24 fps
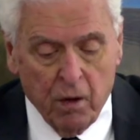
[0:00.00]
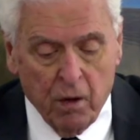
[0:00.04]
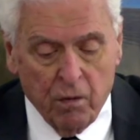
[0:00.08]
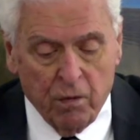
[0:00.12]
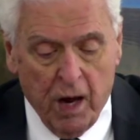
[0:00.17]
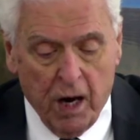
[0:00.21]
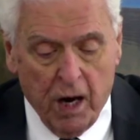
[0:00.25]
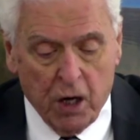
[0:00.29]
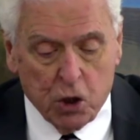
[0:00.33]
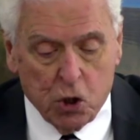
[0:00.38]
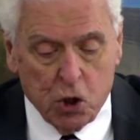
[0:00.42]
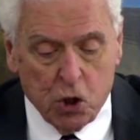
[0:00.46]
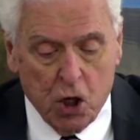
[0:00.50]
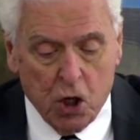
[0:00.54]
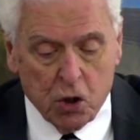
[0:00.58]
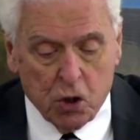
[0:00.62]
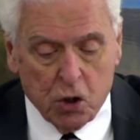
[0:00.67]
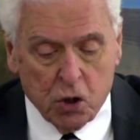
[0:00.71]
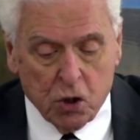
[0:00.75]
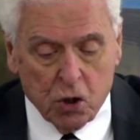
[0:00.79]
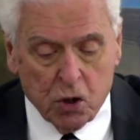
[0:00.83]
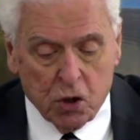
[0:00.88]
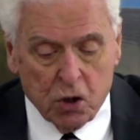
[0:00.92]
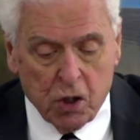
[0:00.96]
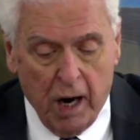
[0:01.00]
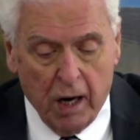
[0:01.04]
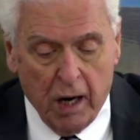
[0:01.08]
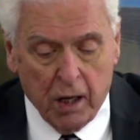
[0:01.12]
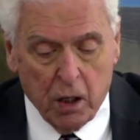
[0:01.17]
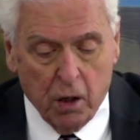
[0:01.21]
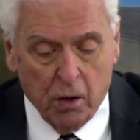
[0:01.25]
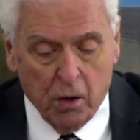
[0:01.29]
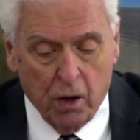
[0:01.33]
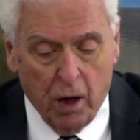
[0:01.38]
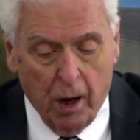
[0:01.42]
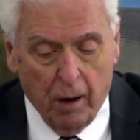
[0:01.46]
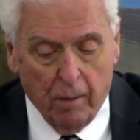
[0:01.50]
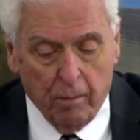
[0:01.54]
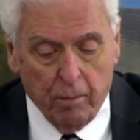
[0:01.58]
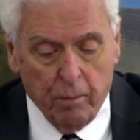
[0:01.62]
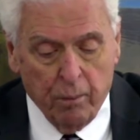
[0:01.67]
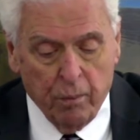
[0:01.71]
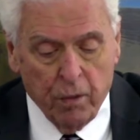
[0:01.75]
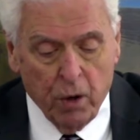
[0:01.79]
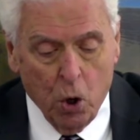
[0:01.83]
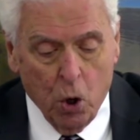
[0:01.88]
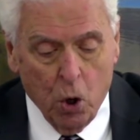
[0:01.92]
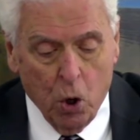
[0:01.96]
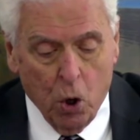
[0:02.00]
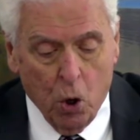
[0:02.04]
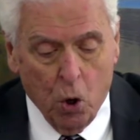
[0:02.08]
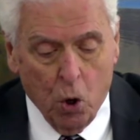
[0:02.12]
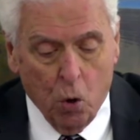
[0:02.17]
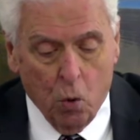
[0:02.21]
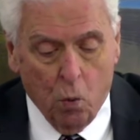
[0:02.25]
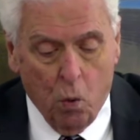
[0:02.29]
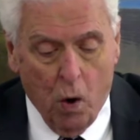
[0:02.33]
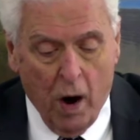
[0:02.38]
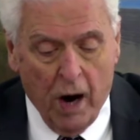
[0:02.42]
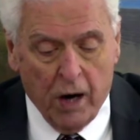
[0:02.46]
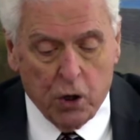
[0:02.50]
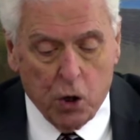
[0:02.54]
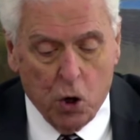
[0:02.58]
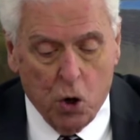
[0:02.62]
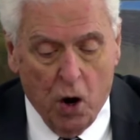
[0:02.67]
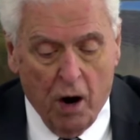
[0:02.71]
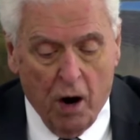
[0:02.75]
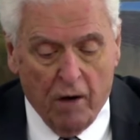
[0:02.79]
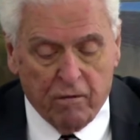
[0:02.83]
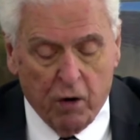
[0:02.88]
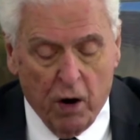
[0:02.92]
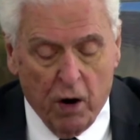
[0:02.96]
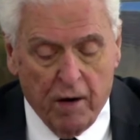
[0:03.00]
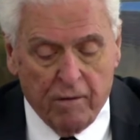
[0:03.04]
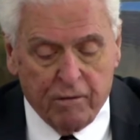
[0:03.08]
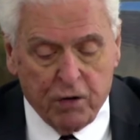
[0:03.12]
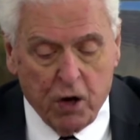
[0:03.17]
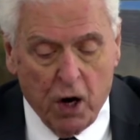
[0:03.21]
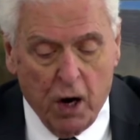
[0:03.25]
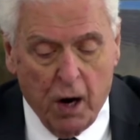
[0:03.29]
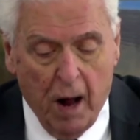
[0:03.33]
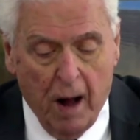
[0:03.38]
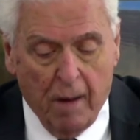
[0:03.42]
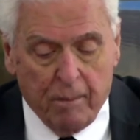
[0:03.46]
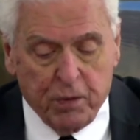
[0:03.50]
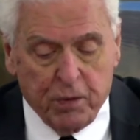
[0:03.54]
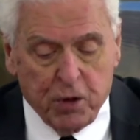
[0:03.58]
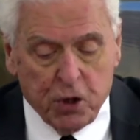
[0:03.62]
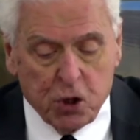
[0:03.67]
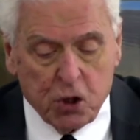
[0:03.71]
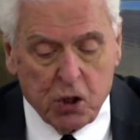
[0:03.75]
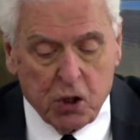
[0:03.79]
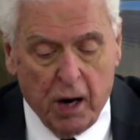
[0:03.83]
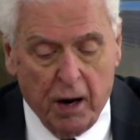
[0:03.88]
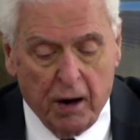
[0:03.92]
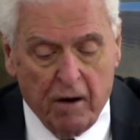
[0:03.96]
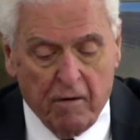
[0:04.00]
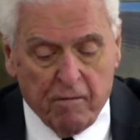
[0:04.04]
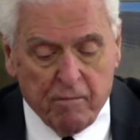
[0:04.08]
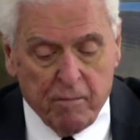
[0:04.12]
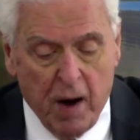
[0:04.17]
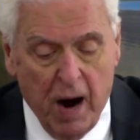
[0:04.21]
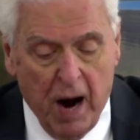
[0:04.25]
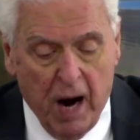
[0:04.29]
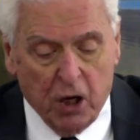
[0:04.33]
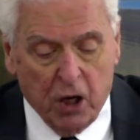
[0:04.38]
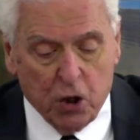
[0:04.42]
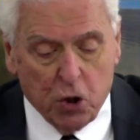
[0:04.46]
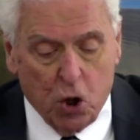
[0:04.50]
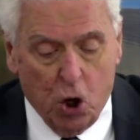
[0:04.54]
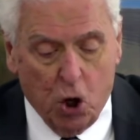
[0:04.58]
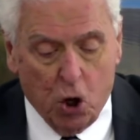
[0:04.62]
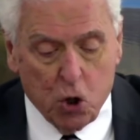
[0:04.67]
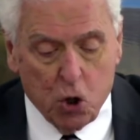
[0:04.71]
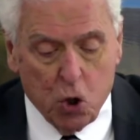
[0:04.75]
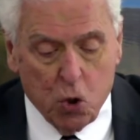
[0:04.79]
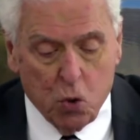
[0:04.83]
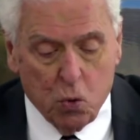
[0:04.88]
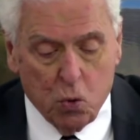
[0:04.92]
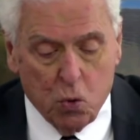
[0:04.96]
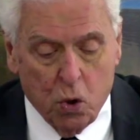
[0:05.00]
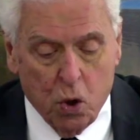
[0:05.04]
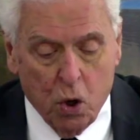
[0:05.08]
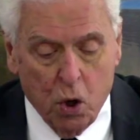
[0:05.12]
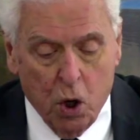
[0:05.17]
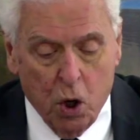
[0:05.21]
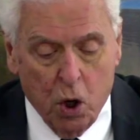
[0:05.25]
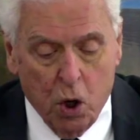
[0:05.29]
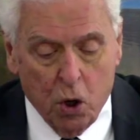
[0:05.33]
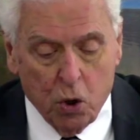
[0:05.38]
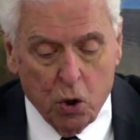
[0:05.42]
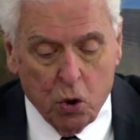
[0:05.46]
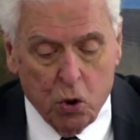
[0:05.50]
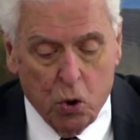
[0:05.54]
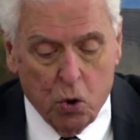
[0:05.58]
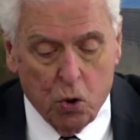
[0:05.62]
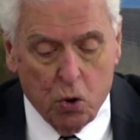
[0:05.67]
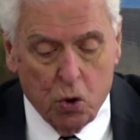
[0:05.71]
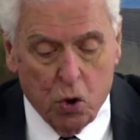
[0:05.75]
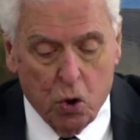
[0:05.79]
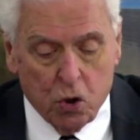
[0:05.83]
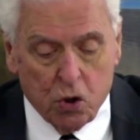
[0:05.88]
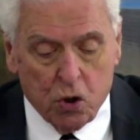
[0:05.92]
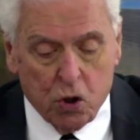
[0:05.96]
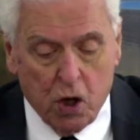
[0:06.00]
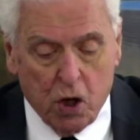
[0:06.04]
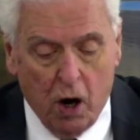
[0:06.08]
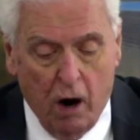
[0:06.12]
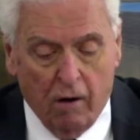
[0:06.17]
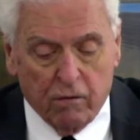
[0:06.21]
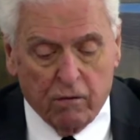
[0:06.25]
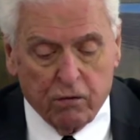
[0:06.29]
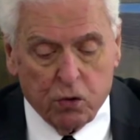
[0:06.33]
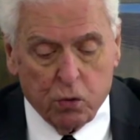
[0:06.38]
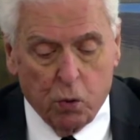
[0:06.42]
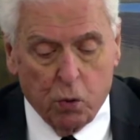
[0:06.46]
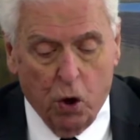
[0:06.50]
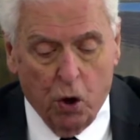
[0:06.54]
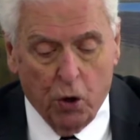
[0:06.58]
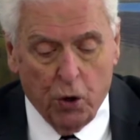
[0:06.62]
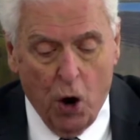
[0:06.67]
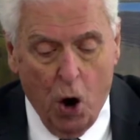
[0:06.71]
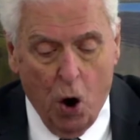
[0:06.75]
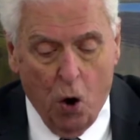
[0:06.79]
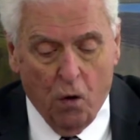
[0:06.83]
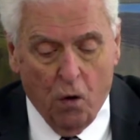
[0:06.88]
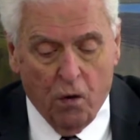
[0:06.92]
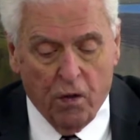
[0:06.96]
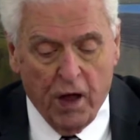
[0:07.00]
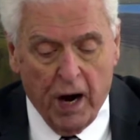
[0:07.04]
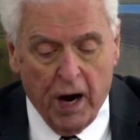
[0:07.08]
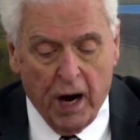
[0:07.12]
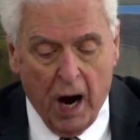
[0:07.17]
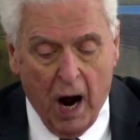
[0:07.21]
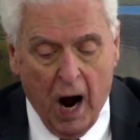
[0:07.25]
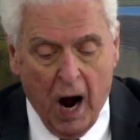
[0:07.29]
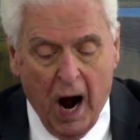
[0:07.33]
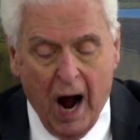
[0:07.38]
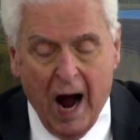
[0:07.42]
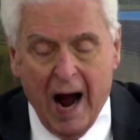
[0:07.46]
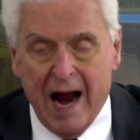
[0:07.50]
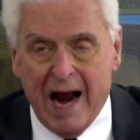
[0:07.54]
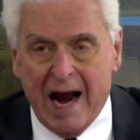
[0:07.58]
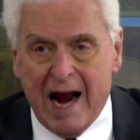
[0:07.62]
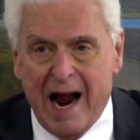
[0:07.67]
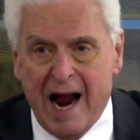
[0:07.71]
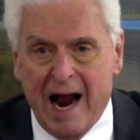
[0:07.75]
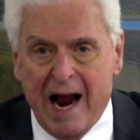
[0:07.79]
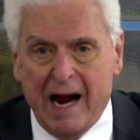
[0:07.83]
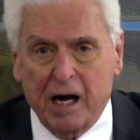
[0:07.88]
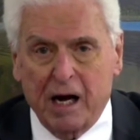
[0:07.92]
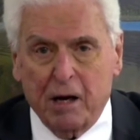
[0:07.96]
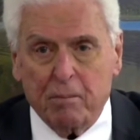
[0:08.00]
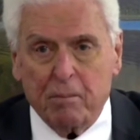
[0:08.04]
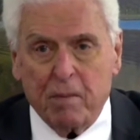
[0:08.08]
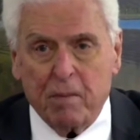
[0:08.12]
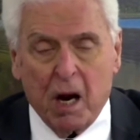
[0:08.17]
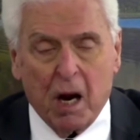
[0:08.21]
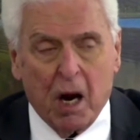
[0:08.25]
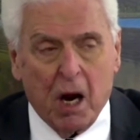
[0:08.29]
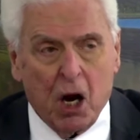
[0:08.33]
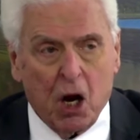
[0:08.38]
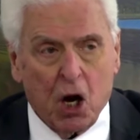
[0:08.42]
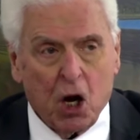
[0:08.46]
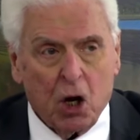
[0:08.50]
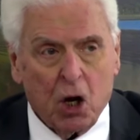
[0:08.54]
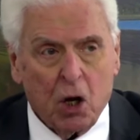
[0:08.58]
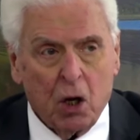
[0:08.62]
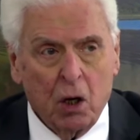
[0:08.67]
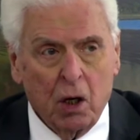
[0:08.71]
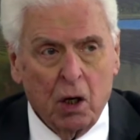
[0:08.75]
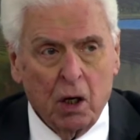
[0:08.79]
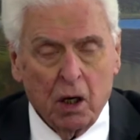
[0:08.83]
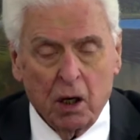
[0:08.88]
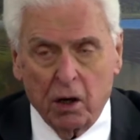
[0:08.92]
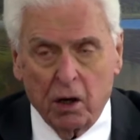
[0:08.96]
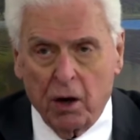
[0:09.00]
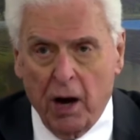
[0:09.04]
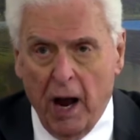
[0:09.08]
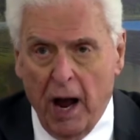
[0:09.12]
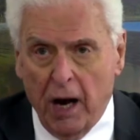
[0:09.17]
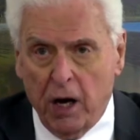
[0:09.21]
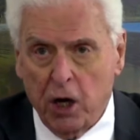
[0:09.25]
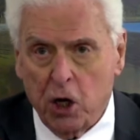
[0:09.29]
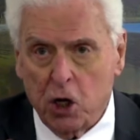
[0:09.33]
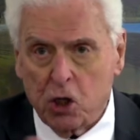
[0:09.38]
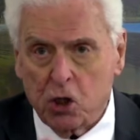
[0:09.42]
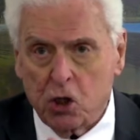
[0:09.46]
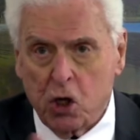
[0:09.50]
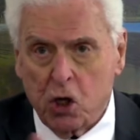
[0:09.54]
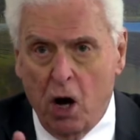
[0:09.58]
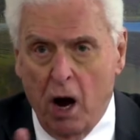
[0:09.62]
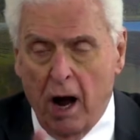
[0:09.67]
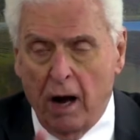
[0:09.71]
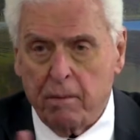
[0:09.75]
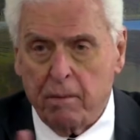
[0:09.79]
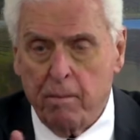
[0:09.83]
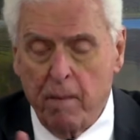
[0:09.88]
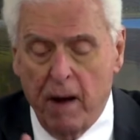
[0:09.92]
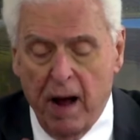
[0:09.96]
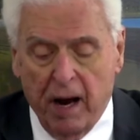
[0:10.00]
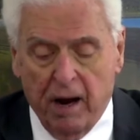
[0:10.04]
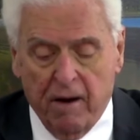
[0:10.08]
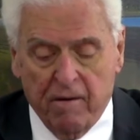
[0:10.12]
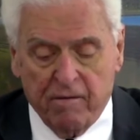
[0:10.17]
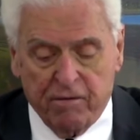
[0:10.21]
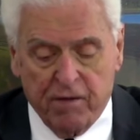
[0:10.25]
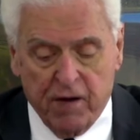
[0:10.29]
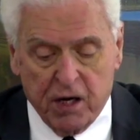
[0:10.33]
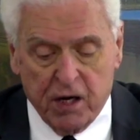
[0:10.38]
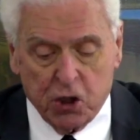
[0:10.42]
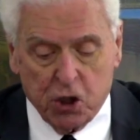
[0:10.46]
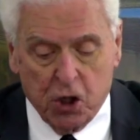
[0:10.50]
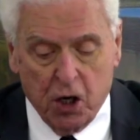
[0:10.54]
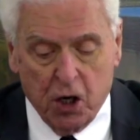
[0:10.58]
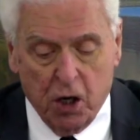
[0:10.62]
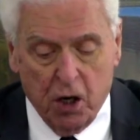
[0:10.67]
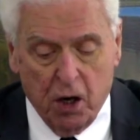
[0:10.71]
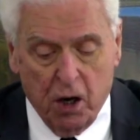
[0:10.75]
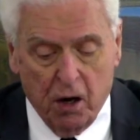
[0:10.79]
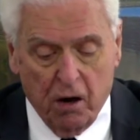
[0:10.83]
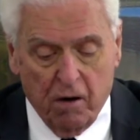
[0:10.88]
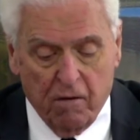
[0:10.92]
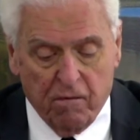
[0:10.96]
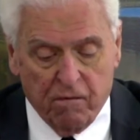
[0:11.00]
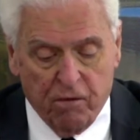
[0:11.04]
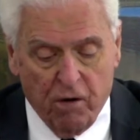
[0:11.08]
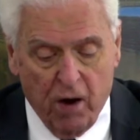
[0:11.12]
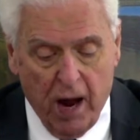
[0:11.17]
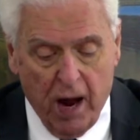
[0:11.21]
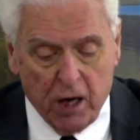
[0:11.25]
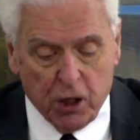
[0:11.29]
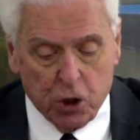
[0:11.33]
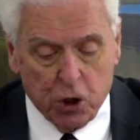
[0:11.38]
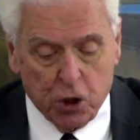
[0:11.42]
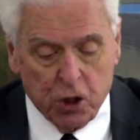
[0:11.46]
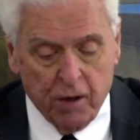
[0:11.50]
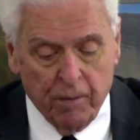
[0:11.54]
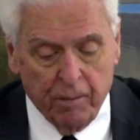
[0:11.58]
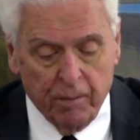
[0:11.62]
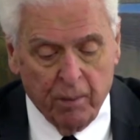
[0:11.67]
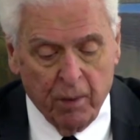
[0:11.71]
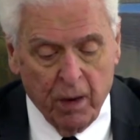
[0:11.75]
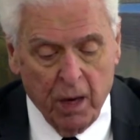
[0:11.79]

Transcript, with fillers: Then Jesus said to them, when you have lifted up the Son of Man, then you, you yourselves will know that I am he, and that is God manifested in the flesh,